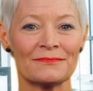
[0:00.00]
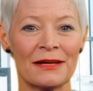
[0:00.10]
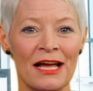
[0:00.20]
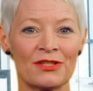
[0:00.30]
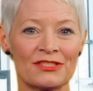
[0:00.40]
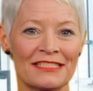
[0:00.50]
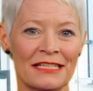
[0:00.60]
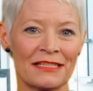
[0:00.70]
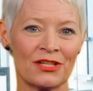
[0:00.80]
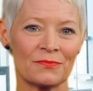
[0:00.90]

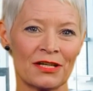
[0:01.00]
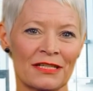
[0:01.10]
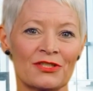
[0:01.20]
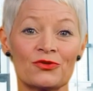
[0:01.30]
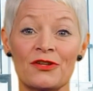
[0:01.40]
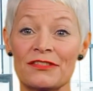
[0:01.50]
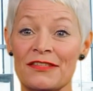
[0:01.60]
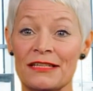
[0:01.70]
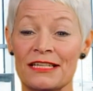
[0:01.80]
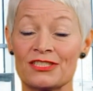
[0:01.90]
Understanding the regulatory
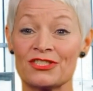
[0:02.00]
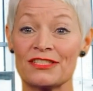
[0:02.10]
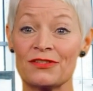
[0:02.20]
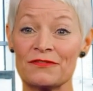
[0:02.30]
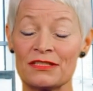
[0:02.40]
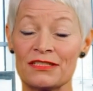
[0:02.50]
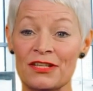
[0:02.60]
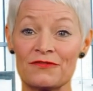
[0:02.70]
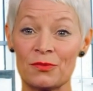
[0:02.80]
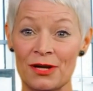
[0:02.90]
foundation of the de
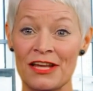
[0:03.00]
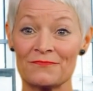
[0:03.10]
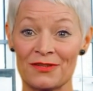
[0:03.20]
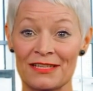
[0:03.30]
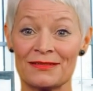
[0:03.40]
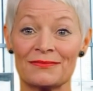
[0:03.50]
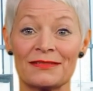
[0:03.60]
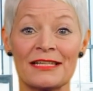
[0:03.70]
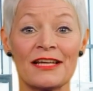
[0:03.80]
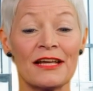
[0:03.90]
novo pathway
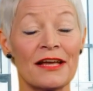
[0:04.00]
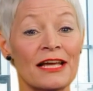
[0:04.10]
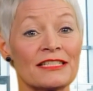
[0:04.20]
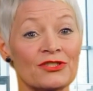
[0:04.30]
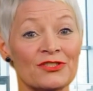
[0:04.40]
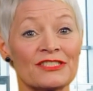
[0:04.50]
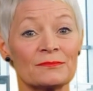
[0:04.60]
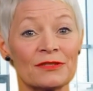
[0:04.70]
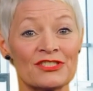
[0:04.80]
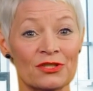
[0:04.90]
and aligning your
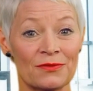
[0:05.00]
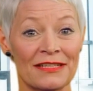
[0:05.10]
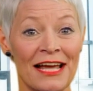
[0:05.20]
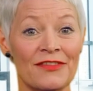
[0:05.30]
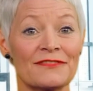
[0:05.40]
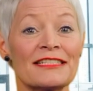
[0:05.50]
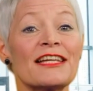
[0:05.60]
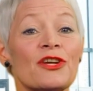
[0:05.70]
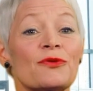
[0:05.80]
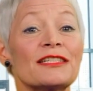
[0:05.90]
submission with
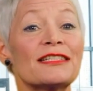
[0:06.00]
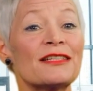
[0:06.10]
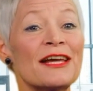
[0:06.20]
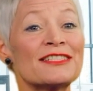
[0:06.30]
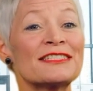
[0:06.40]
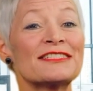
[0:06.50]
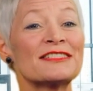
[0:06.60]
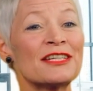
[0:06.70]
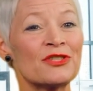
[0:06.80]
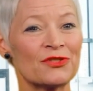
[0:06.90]
FDA-recognized
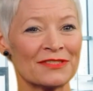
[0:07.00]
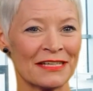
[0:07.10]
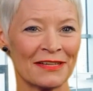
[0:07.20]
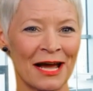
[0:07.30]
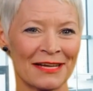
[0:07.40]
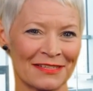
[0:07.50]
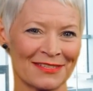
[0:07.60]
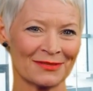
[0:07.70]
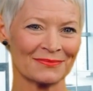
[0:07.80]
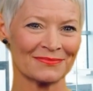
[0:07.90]
standards and
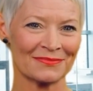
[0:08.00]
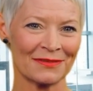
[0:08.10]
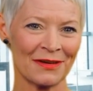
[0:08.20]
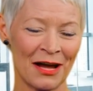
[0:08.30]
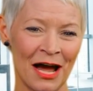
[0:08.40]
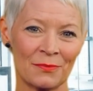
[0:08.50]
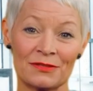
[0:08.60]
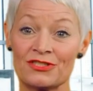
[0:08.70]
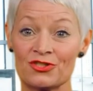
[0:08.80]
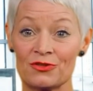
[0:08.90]
guidance will help
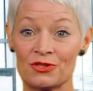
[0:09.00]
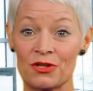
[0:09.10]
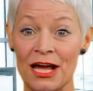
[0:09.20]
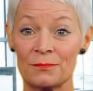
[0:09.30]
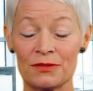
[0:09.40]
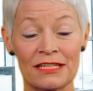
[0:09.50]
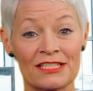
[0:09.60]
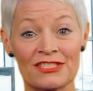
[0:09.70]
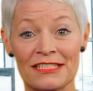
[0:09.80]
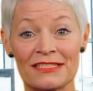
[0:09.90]
ensure your
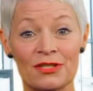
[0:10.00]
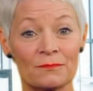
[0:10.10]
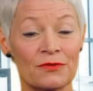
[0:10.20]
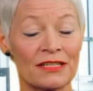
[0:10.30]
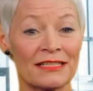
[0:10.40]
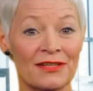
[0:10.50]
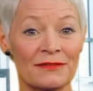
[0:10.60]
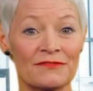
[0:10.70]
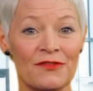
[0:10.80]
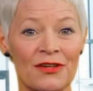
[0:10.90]
application is complete,
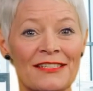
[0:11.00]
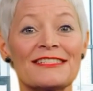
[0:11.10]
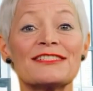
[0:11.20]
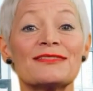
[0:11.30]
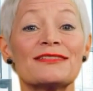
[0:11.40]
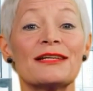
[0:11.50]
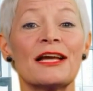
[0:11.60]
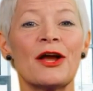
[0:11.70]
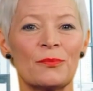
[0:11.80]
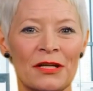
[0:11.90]
focused,
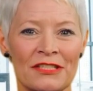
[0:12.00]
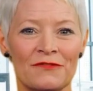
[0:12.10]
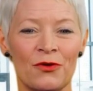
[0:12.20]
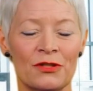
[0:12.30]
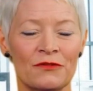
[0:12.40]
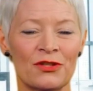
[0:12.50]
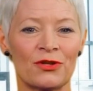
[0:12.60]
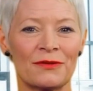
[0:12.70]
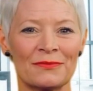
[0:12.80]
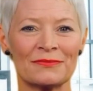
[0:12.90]
and ready for
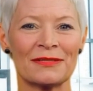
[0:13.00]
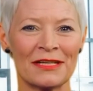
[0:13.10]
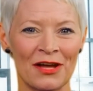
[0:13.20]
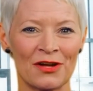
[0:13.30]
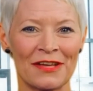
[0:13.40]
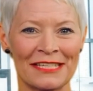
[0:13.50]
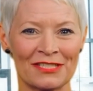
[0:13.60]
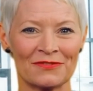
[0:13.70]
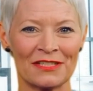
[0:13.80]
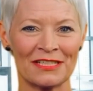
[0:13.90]
review. In our
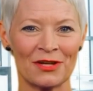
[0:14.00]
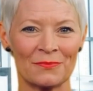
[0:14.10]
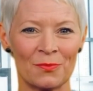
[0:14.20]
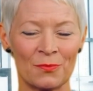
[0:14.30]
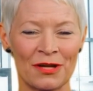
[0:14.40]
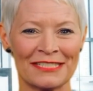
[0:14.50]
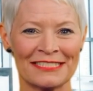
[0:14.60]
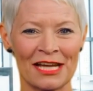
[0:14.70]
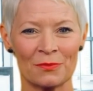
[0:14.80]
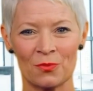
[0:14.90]
next video, we'll
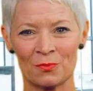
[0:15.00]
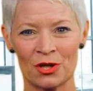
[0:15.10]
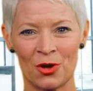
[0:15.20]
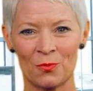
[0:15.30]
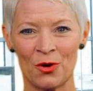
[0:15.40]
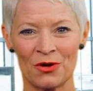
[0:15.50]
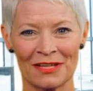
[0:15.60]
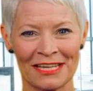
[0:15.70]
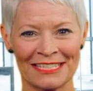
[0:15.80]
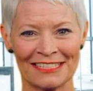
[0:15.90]
examine real-world
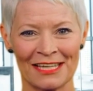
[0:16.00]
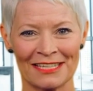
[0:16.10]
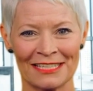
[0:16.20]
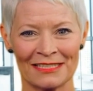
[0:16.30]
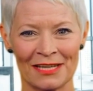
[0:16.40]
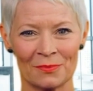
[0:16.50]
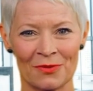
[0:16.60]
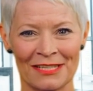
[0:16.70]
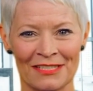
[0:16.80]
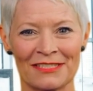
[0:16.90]
case studies and
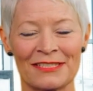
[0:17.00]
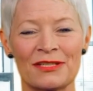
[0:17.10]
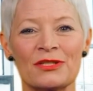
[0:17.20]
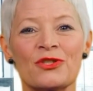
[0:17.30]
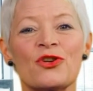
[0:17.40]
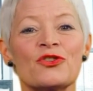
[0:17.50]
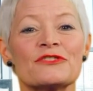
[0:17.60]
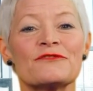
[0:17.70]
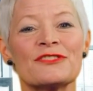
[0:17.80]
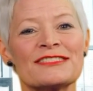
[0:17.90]
lessons
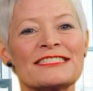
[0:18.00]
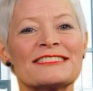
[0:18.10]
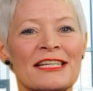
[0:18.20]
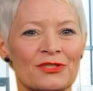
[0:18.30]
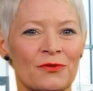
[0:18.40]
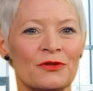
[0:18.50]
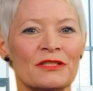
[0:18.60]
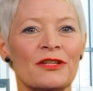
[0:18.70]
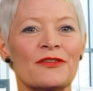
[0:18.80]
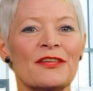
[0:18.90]
learned from successful de
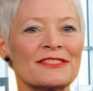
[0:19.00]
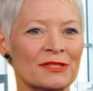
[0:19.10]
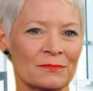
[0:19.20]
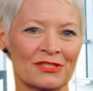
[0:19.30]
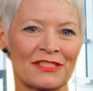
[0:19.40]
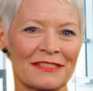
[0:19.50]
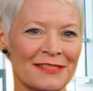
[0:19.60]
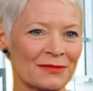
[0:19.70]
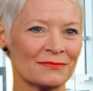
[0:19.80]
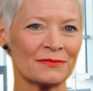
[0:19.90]
novo submissions.